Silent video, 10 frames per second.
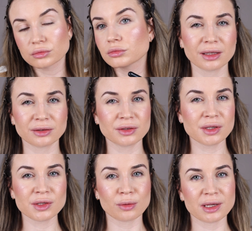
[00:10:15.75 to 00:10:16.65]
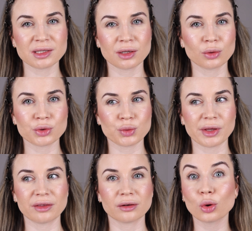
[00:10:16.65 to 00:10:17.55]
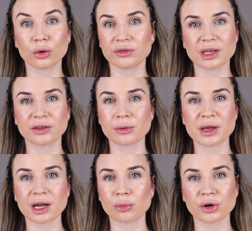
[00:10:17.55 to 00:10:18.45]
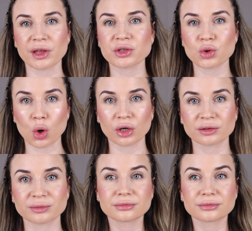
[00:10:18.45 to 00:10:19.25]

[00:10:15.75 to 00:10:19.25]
And this is how my skin looks with all of the other makeup products on.